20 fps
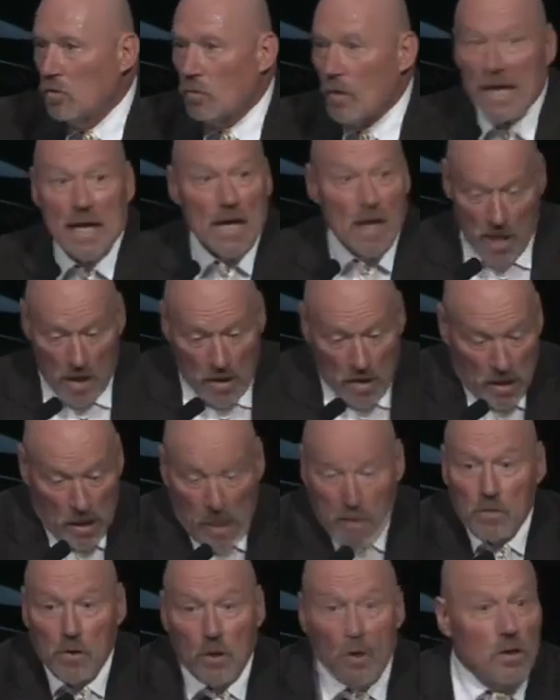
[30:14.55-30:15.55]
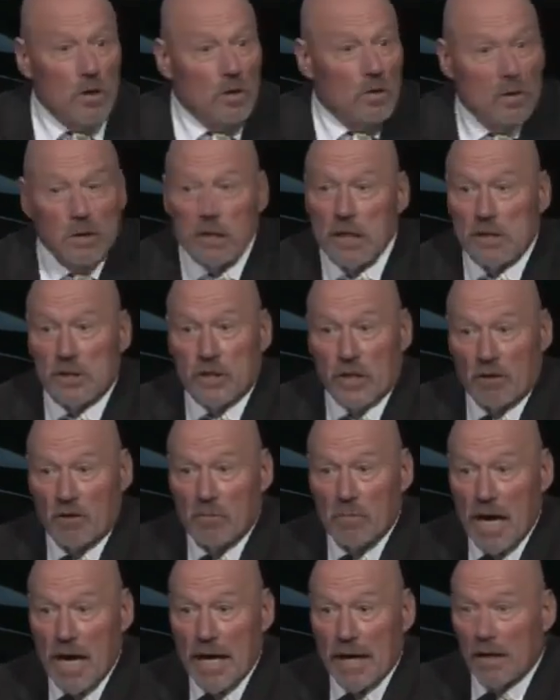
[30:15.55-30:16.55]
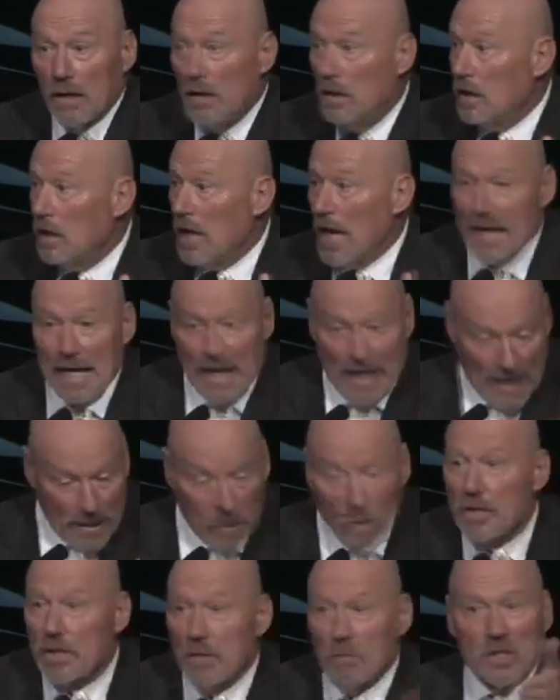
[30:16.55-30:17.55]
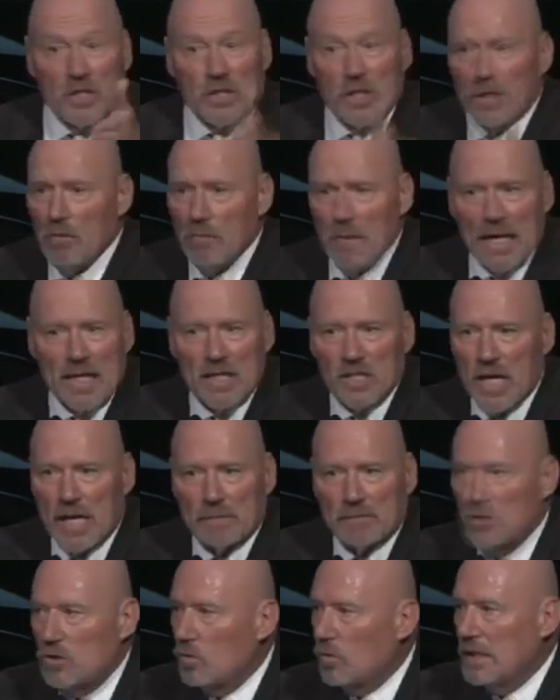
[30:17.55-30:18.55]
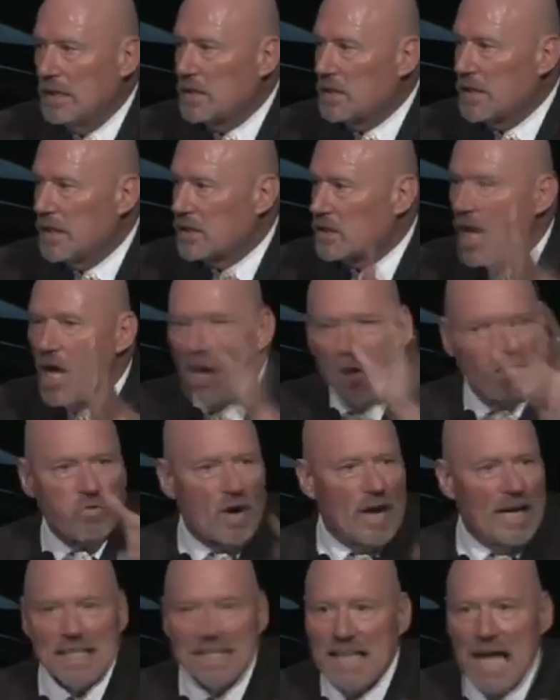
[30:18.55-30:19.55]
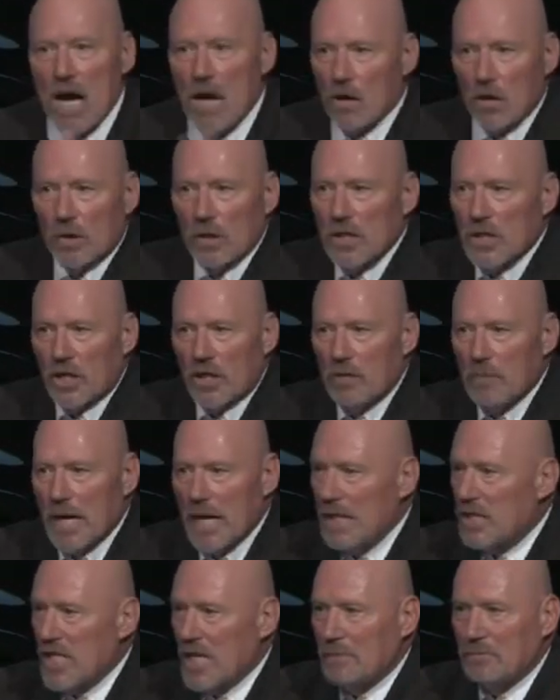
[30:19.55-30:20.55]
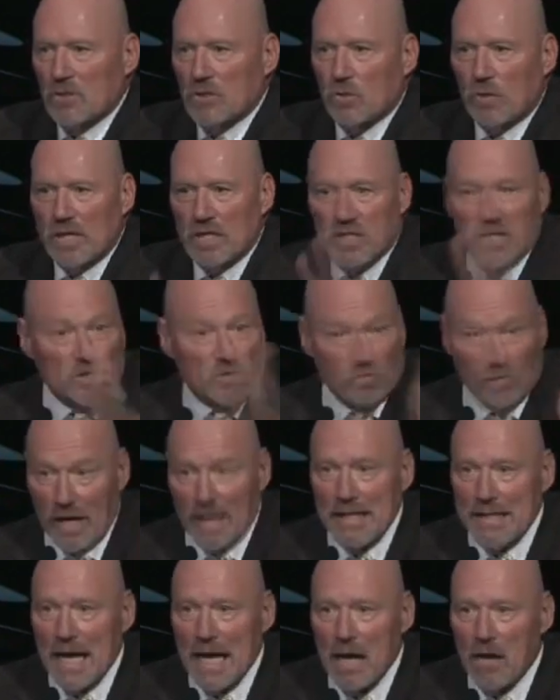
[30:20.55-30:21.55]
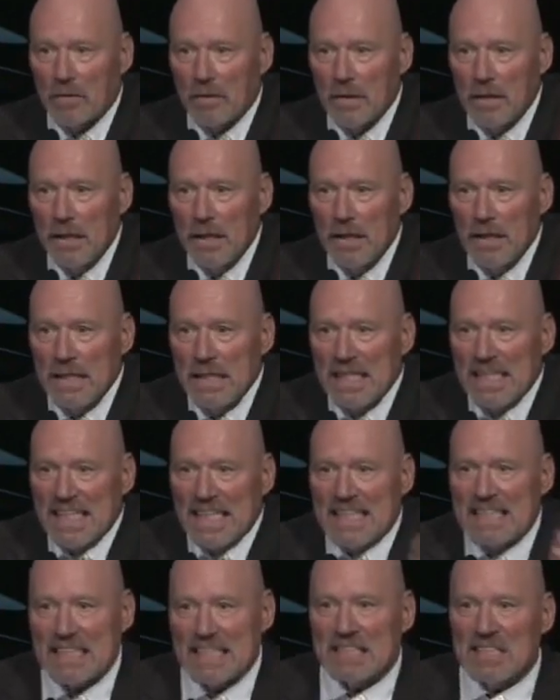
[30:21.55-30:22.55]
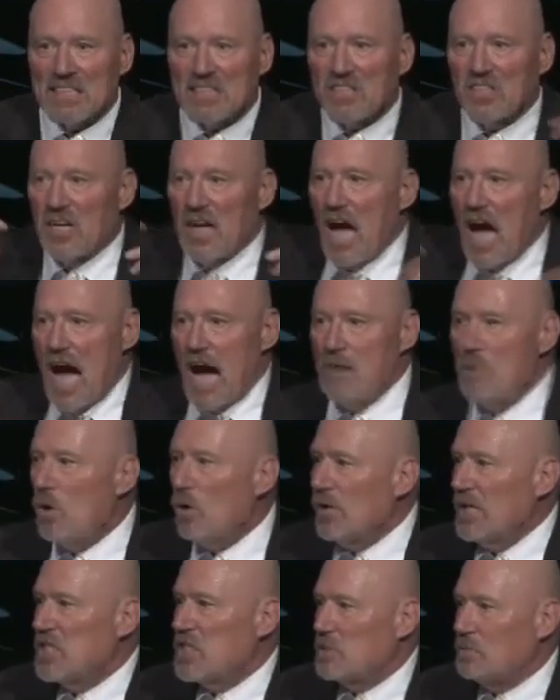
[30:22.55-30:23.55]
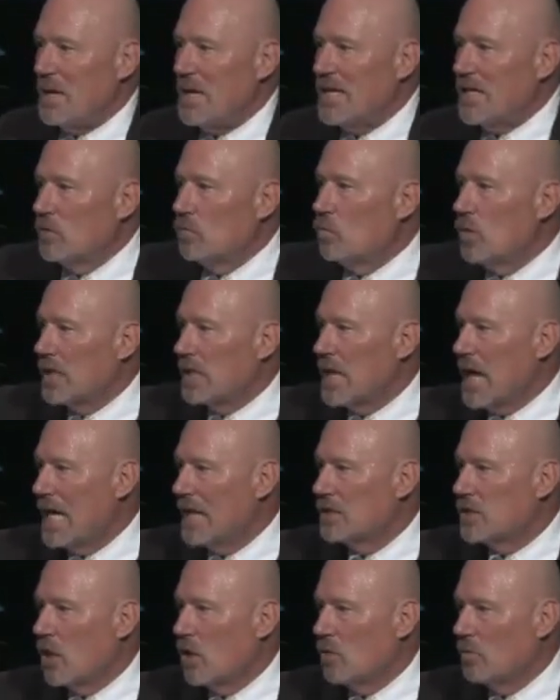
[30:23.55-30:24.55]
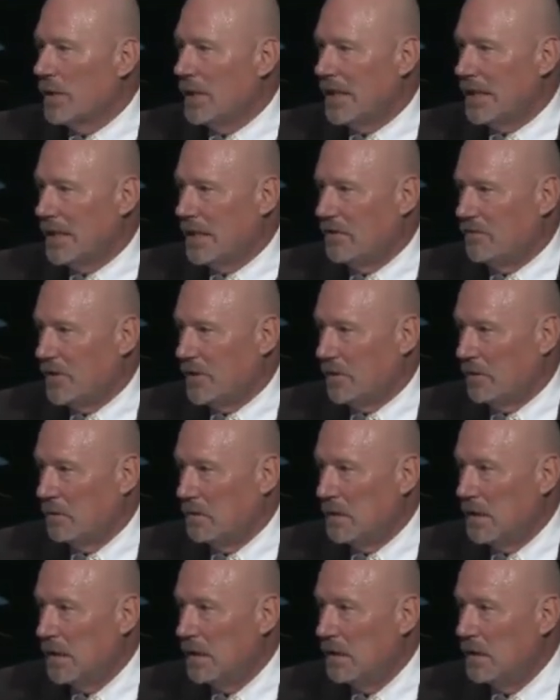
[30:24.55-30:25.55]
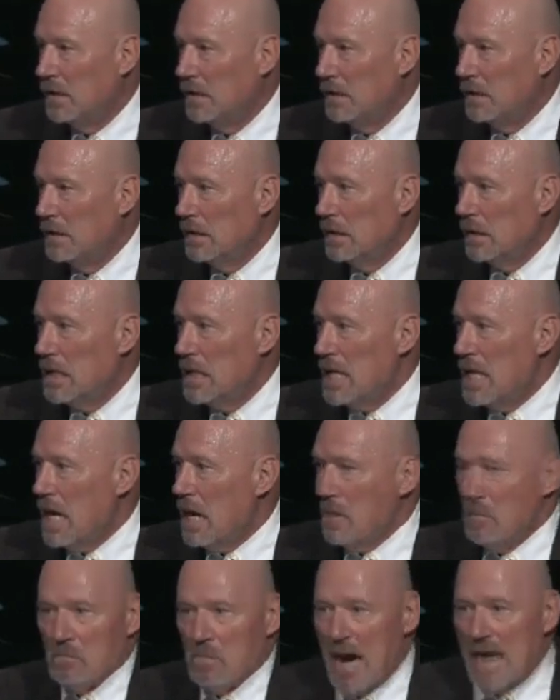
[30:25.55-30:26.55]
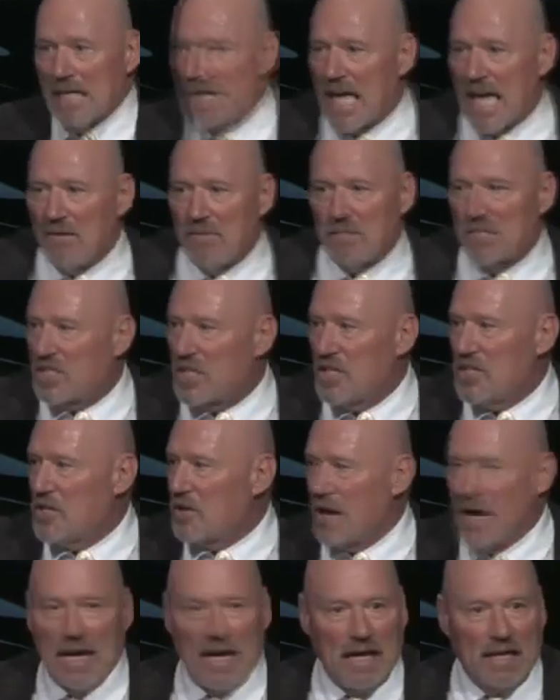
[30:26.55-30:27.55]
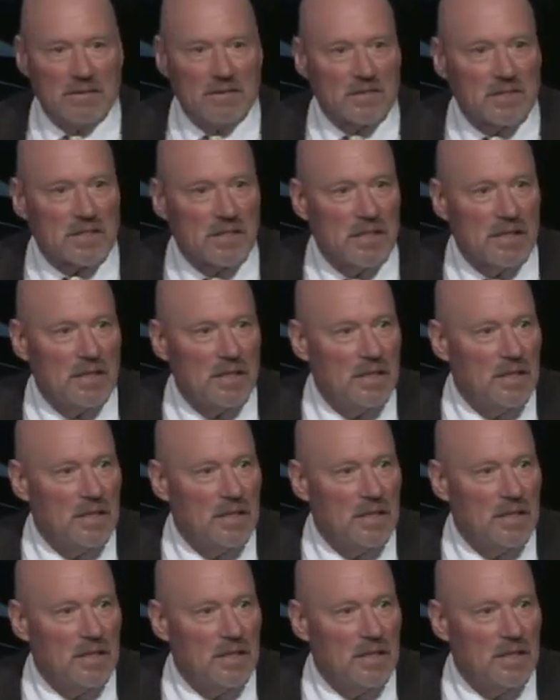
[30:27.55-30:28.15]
right? Jeremiah, I didn't go there, but Jeremiah chapter 26, write it down. Go to Jeremiah chapter 26, write it down. He said, listen, I'm only speaking what God told me to give you. My life is in your hands.